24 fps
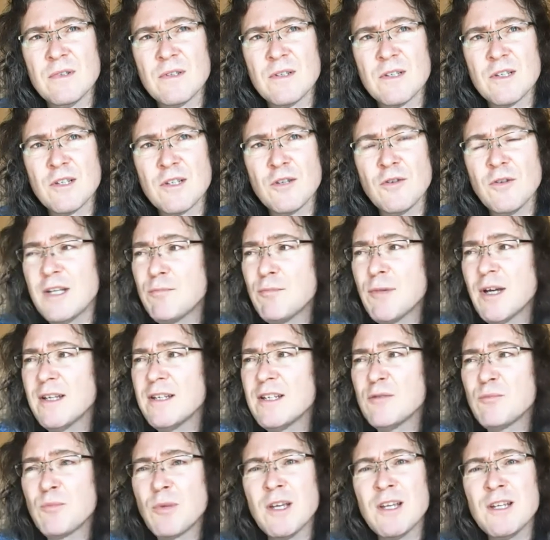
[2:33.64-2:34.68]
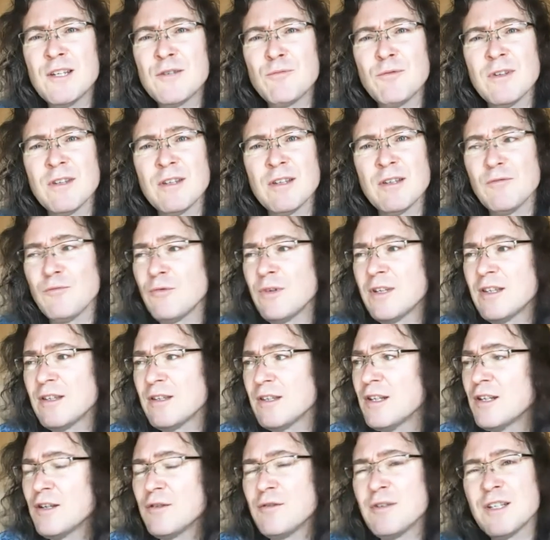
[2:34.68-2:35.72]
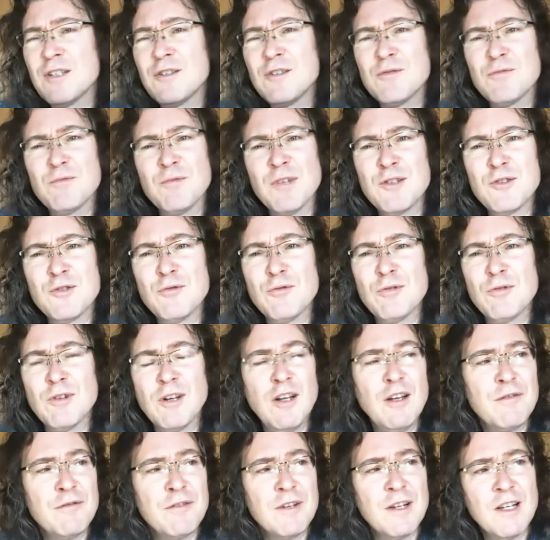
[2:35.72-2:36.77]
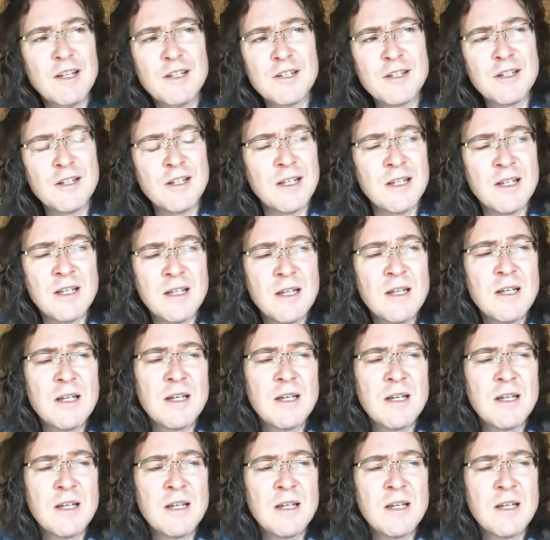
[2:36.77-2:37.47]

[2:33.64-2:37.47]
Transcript: You know, he'd made his peace with you know, his short life, and actually